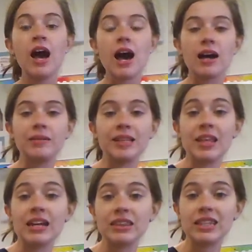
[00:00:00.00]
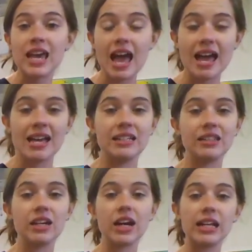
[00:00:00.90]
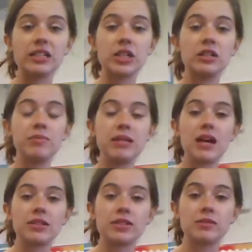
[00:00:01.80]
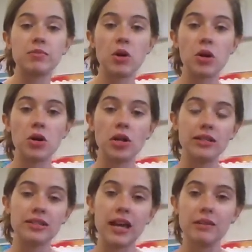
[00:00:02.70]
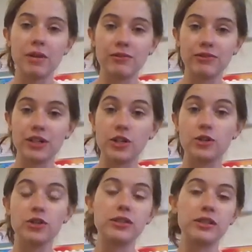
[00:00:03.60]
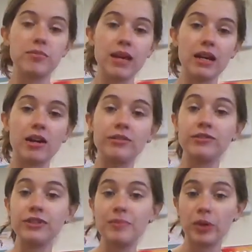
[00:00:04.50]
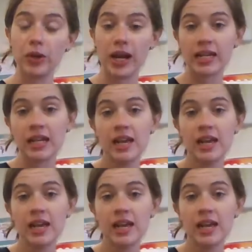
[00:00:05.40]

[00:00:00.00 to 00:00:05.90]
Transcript: And then at the end, there is going to be a small assignment for you to submit on Flipgrid,